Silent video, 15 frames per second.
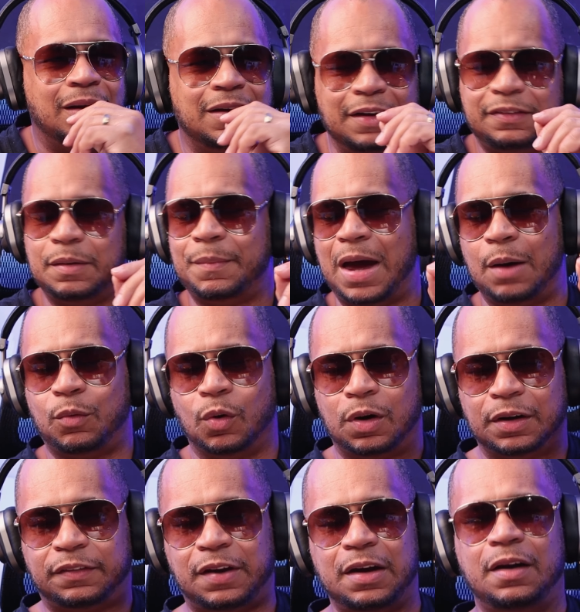Listen, man, I'm
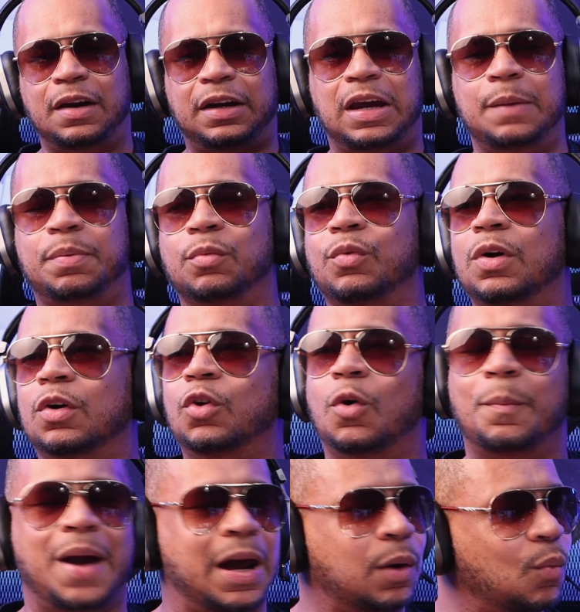gonna continue to keep it real
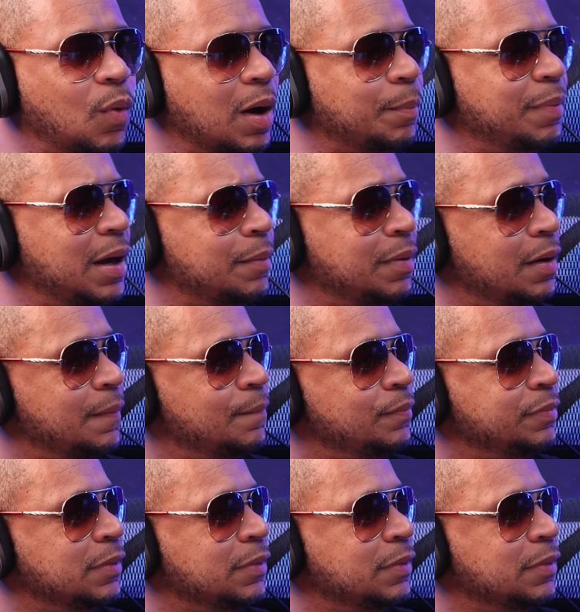no matter what, baby.